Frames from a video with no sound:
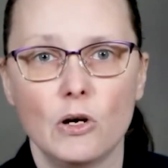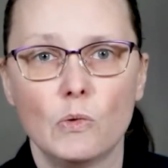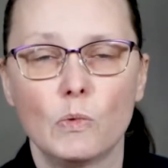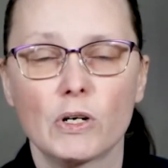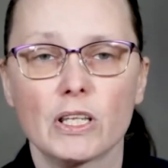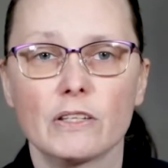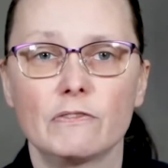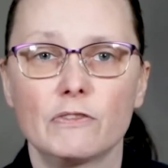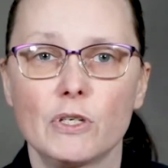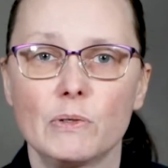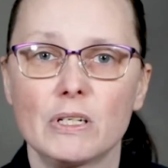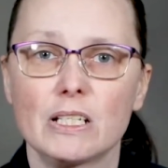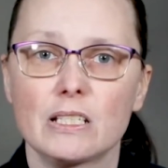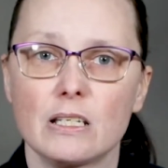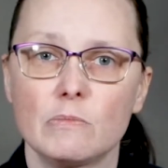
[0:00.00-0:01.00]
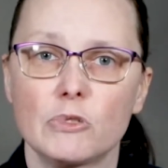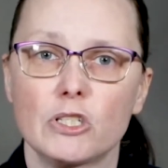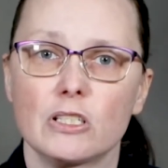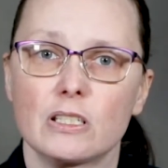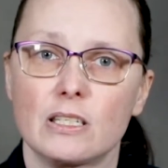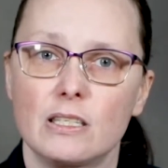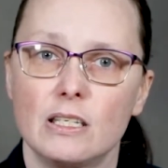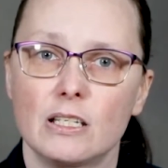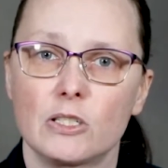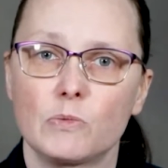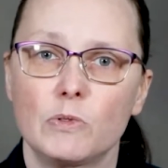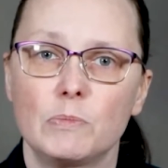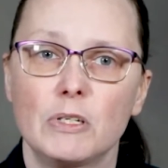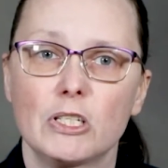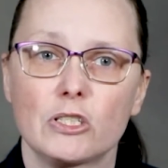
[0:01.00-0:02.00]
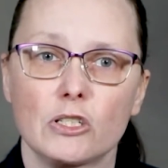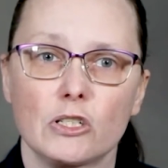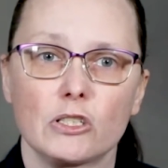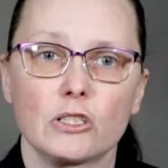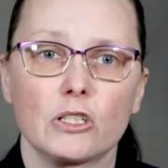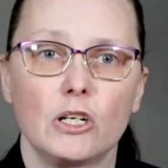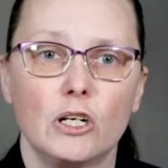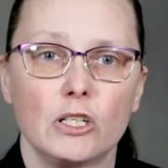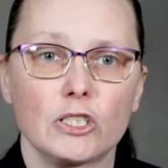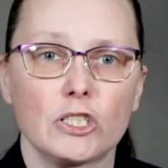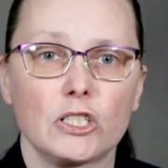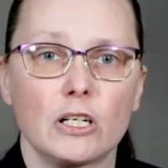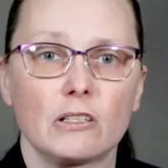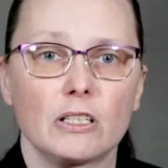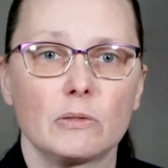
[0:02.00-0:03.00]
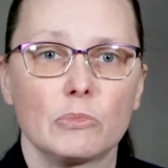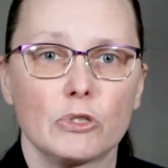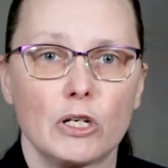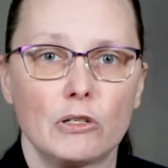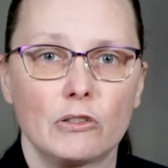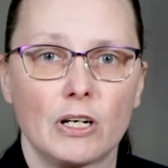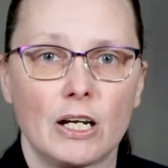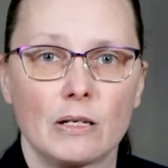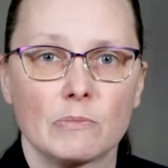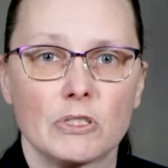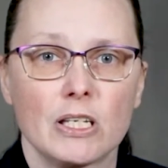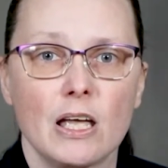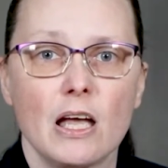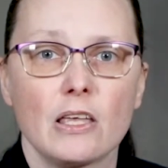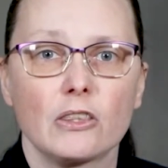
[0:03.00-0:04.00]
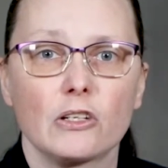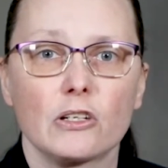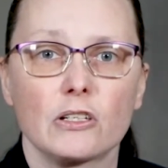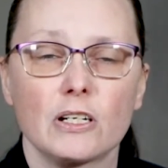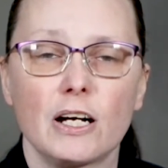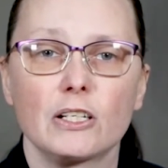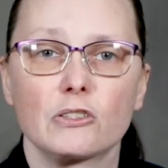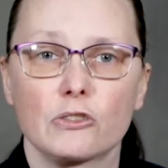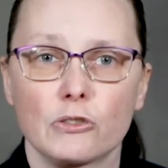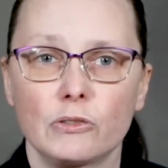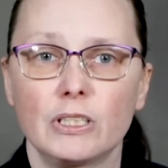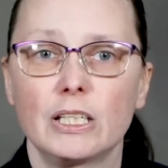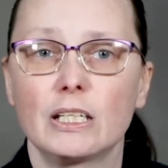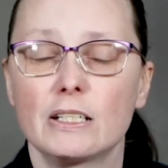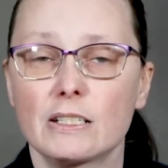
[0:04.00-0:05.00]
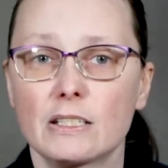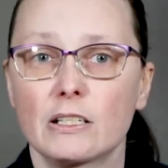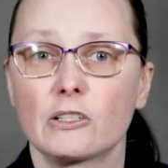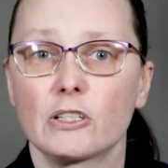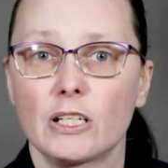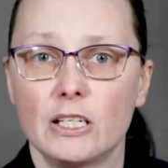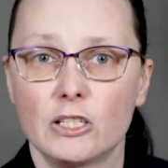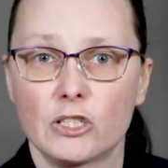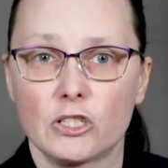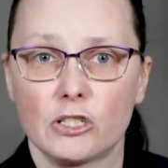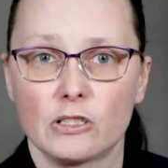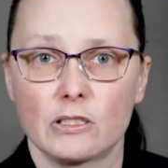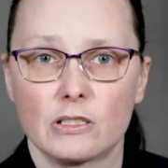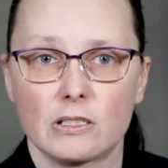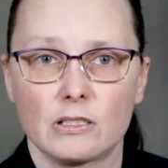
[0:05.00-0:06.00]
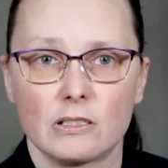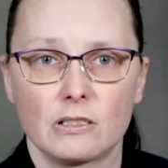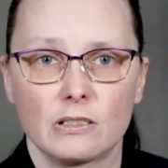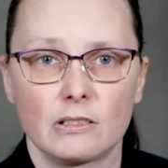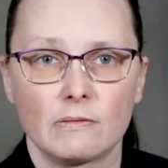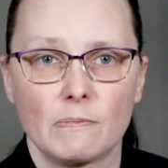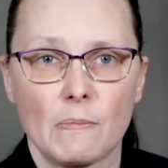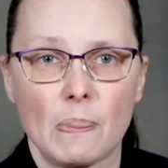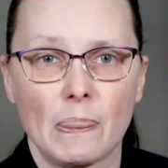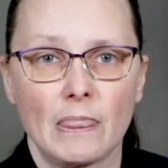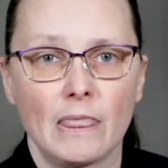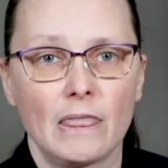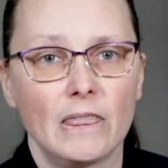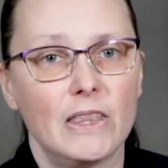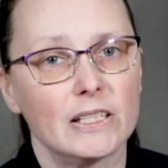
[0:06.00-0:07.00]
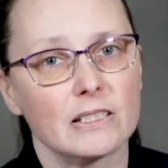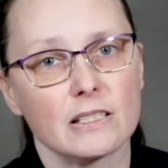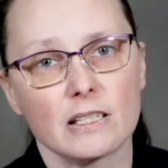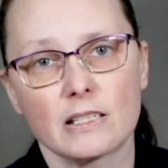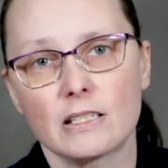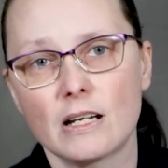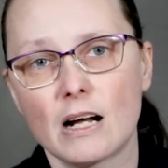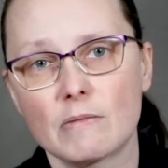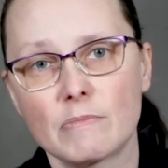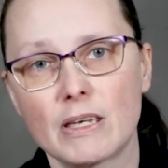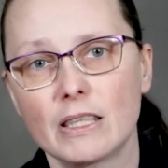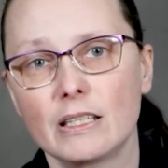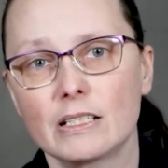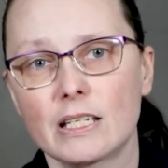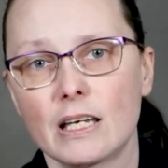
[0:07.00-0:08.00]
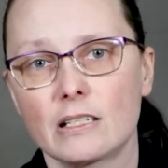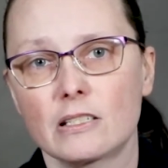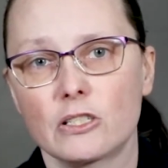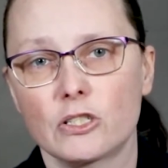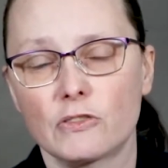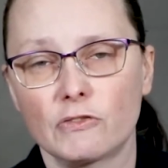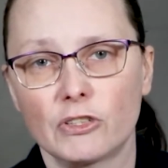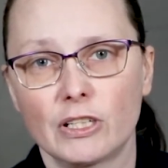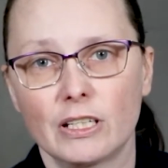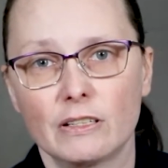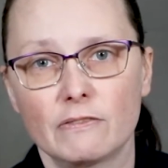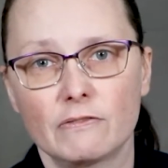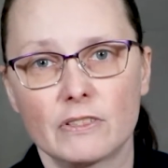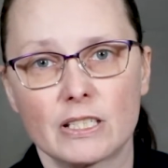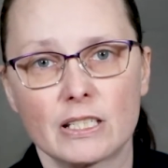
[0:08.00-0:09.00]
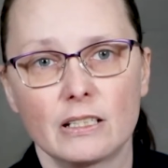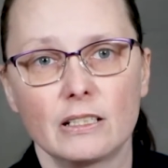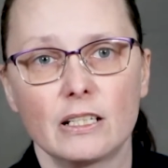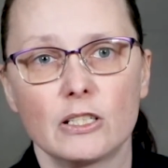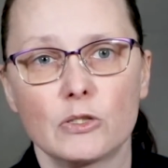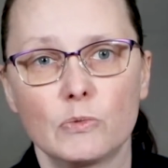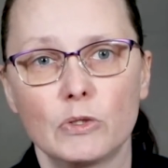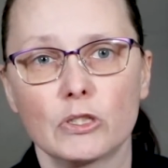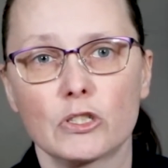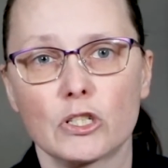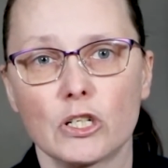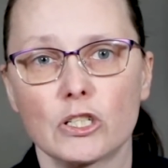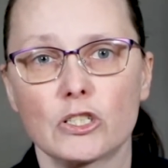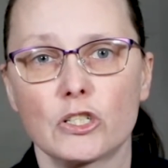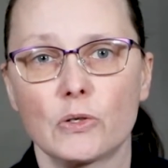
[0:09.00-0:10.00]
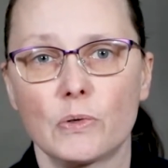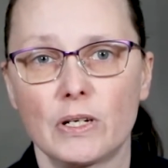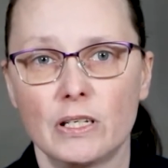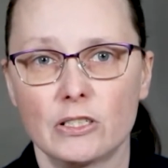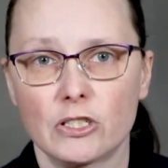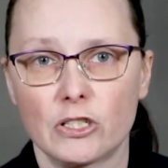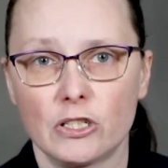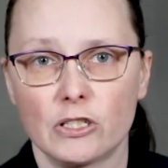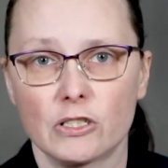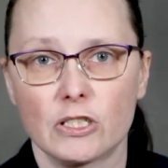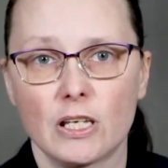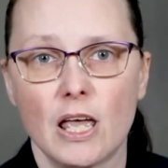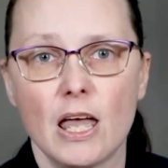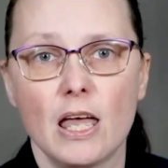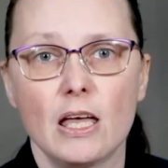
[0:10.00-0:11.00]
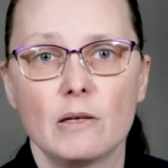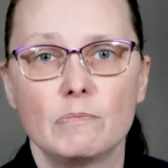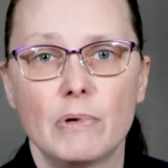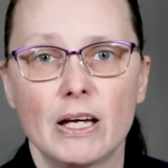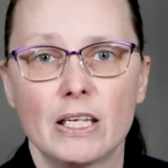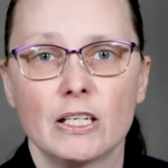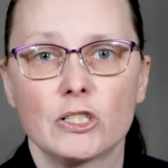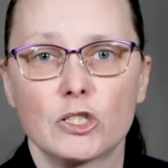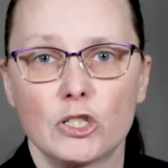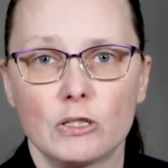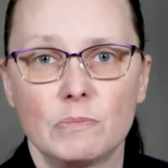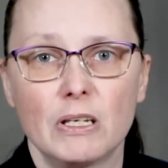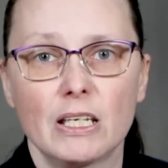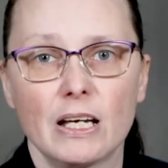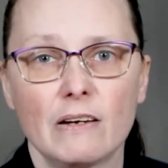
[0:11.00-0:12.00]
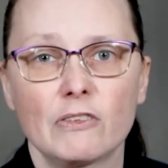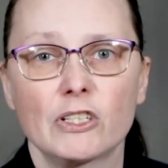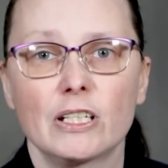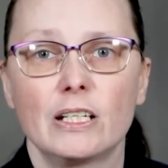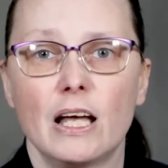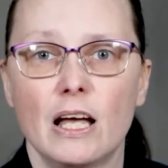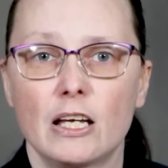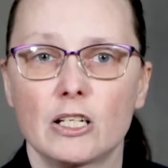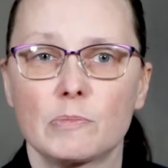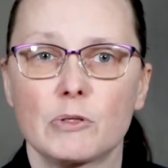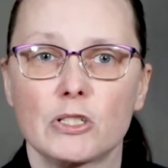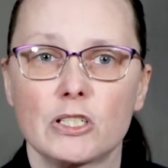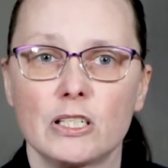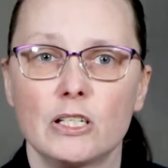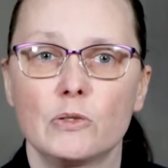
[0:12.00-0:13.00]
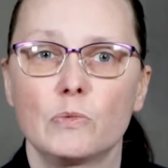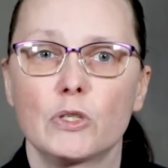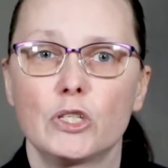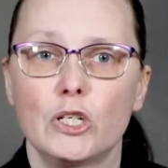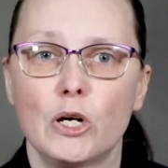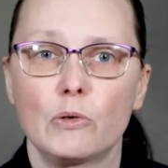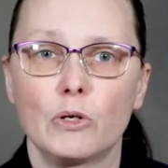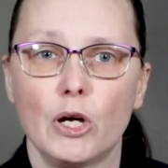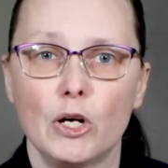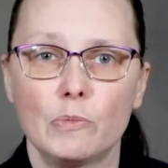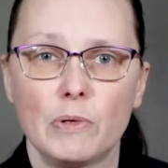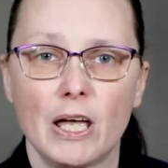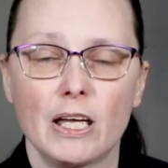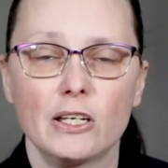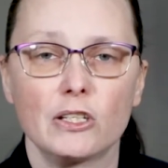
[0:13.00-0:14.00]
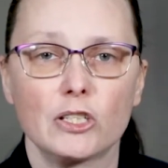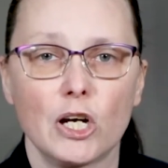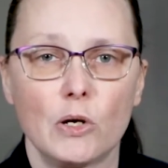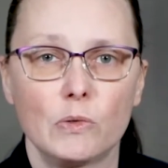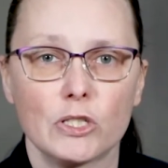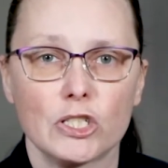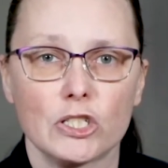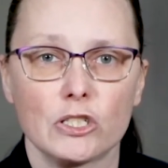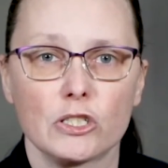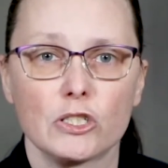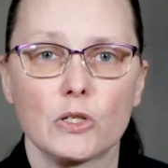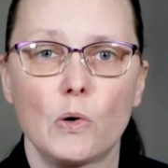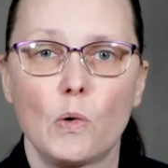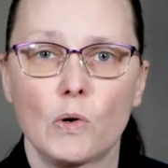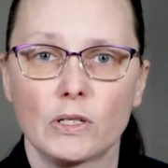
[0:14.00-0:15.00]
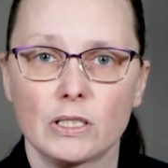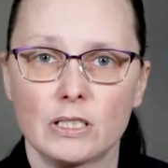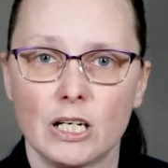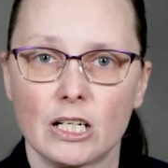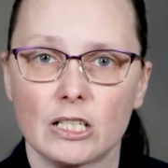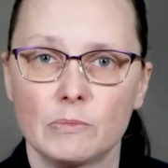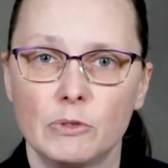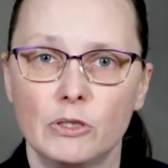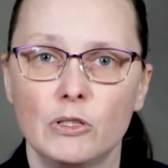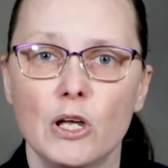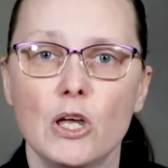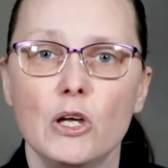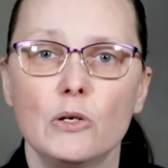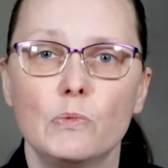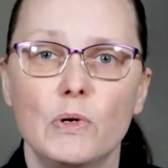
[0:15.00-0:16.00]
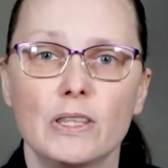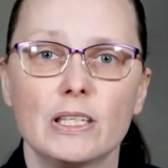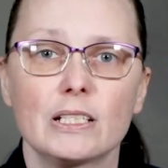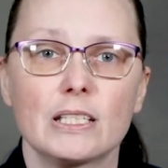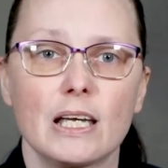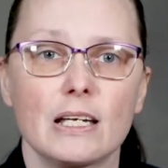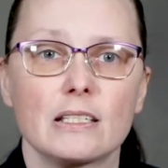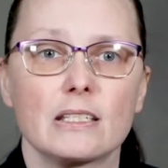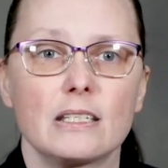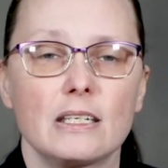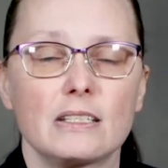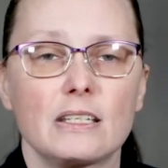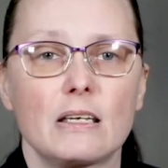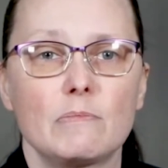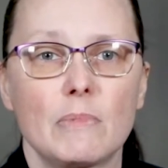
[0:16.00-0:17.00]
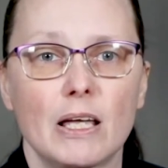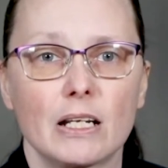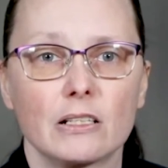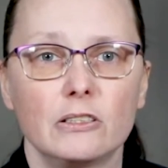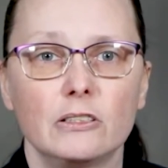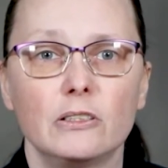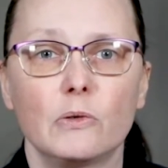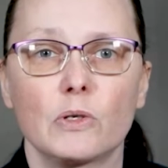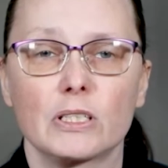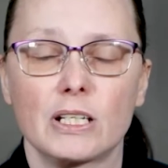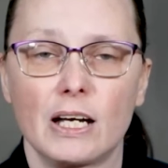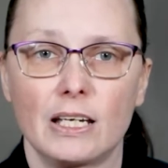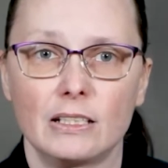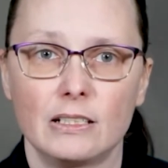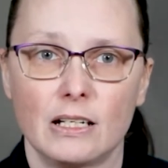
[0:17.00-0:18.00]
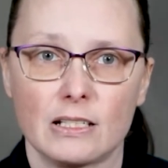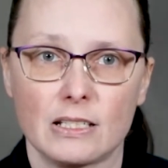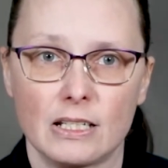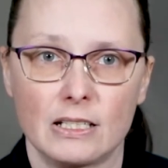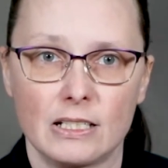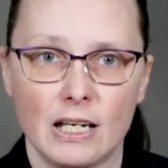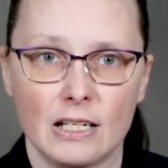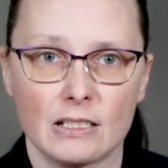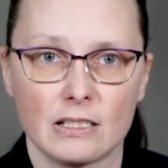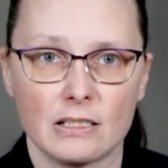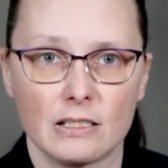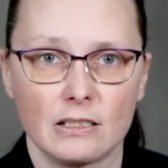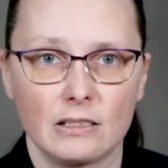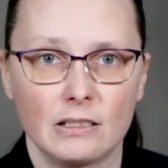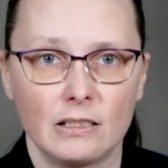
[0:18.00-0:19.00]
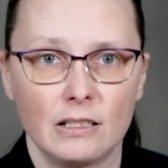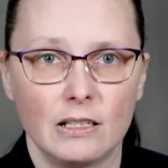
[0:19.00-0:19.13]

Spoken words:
One of the few exemptions to this would be certain cost-sharing programs that are not truly considered insurance. This does not mean the test is free. Facilities will charge your insurance, but it should be covered at 100% with no copay, coinsurance, or deductible when the test is a medical or diagnostic test.